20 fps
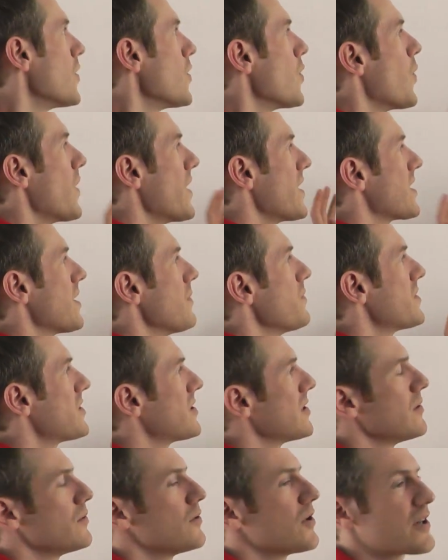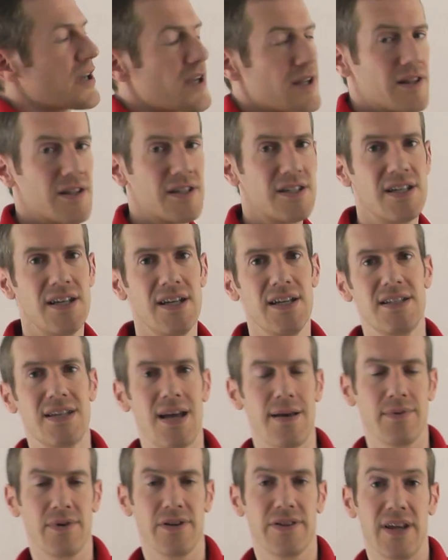When it comes to looking at the
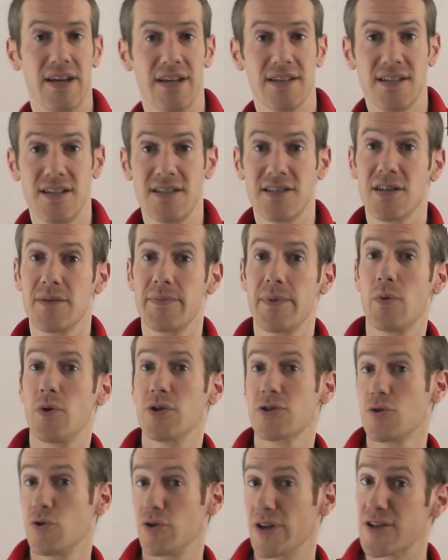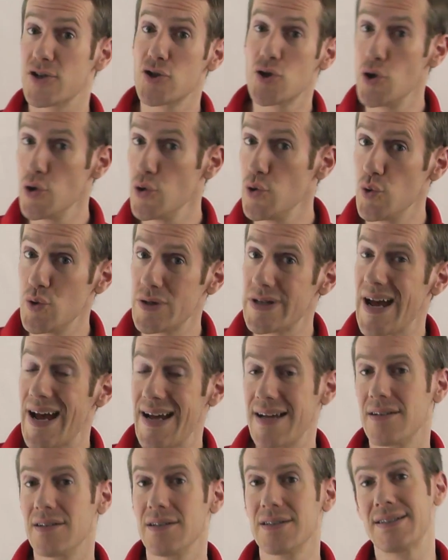t-table and things, this is going to be what's called a
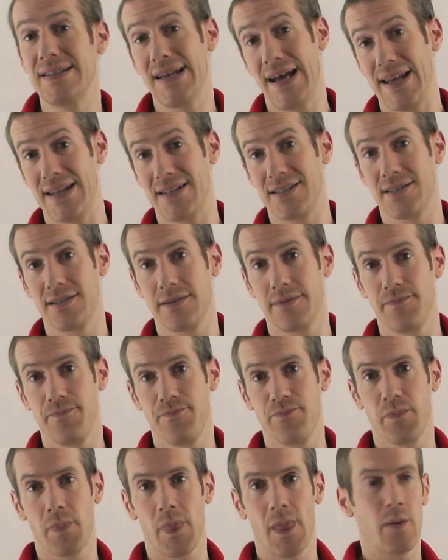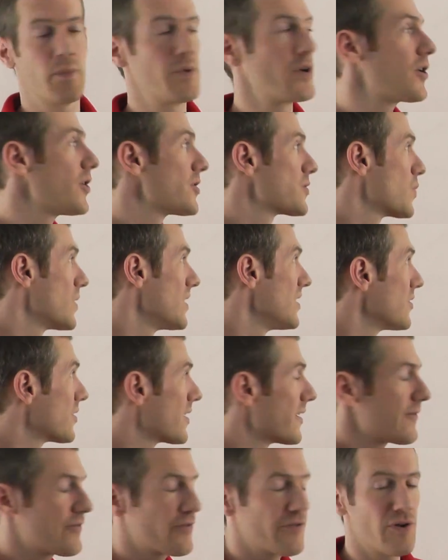two-tailed test because we're
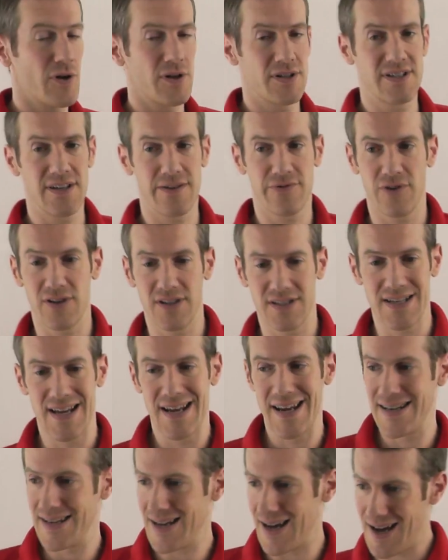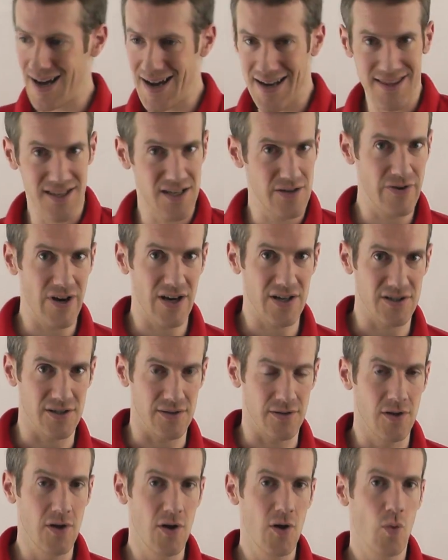looking for a difference in either
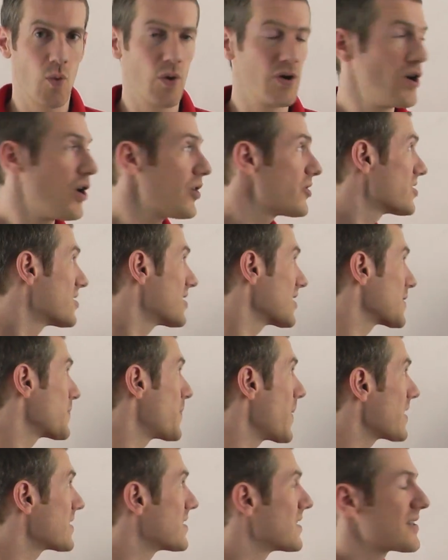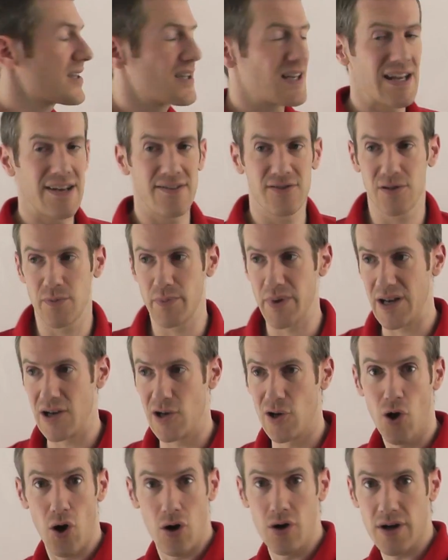direction. We're not just expecting the leaves to be
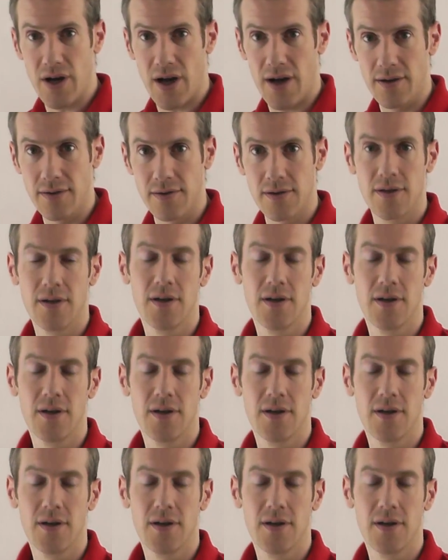longer.